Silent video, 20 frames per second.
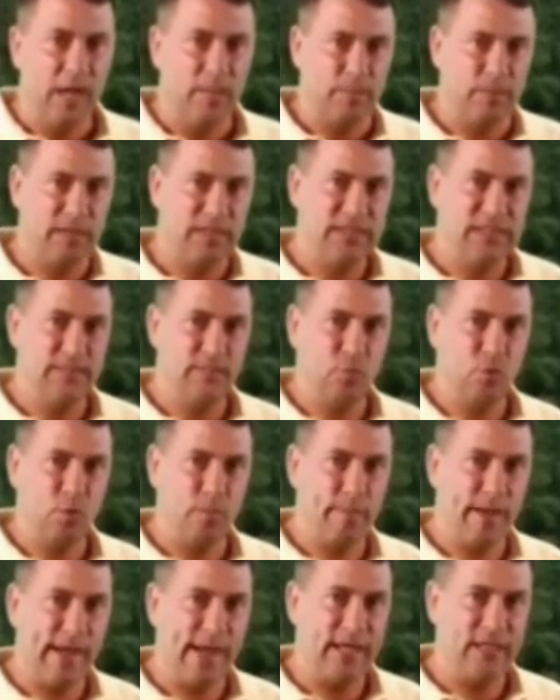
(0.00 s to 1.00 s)
And placing
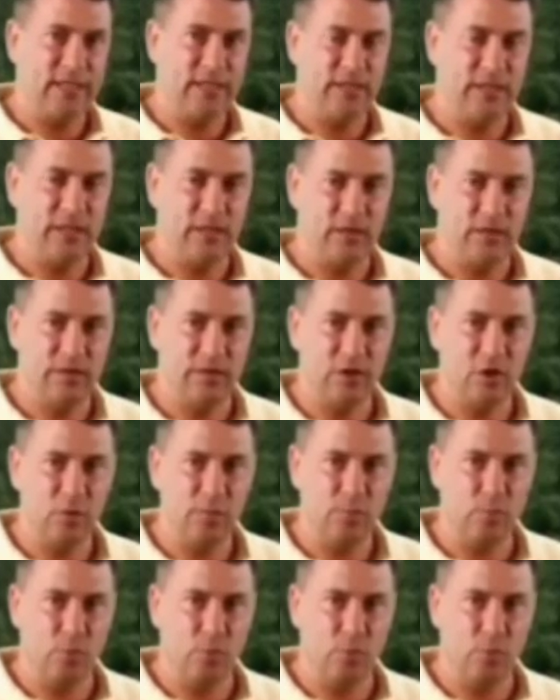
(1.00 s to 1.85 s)
more mass in the heel and toe